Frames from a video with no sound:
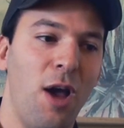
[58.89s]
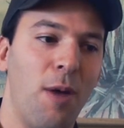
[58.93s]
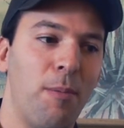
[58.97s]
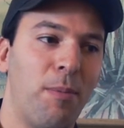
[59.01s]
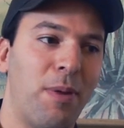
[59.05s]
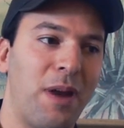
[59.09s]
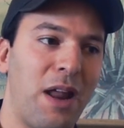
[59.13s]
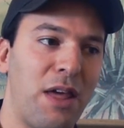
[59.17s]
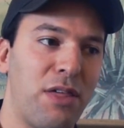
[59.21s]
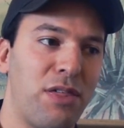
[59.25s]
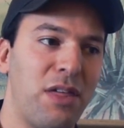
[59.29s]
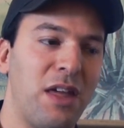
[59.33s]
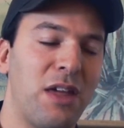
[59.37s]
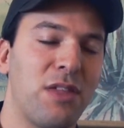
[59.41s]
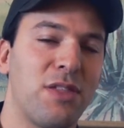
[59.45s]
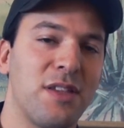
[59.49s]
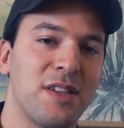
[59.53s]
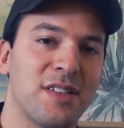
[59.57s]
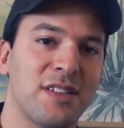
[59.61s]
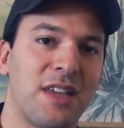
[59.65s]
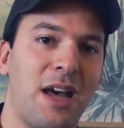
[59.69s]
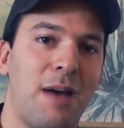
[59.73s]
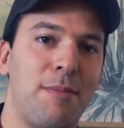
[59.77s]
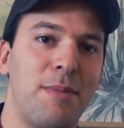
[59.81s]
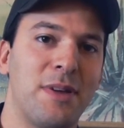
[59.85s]
But I think
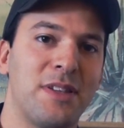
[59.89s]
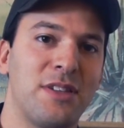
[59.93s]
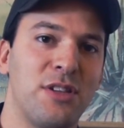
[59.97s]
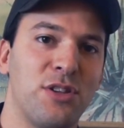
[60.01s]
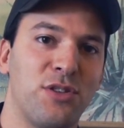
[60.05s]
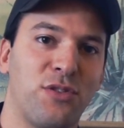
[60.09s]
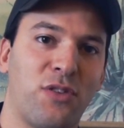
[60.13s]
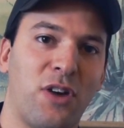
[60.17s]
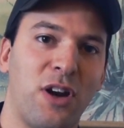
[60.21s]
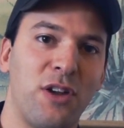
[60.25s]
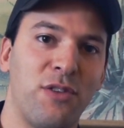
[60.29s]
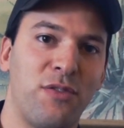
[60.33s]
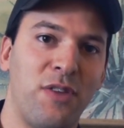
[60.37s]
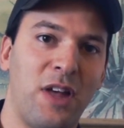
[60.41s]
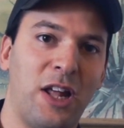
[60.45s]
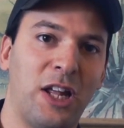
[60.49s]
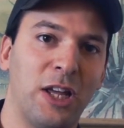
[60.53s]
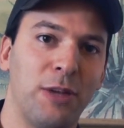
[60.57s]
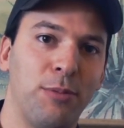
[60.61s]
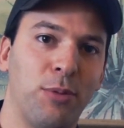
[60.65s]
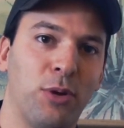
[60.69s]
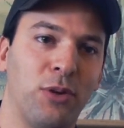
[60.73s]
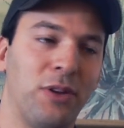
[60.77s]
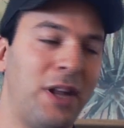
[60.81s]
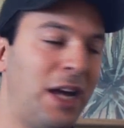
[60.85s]
this comment is very
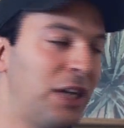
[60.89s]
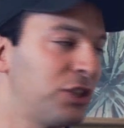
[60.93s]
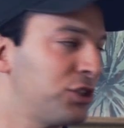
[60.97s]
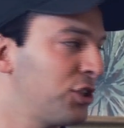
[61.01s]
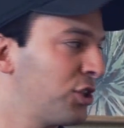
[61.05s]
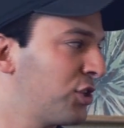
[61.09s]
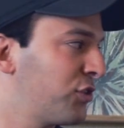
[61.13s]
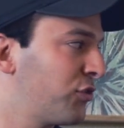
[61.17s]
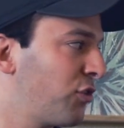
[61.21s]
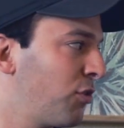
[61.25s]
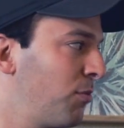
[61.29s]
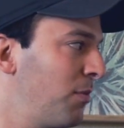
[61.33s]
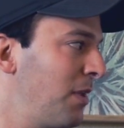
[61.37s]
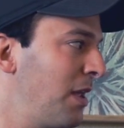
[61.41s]
valuable, not just for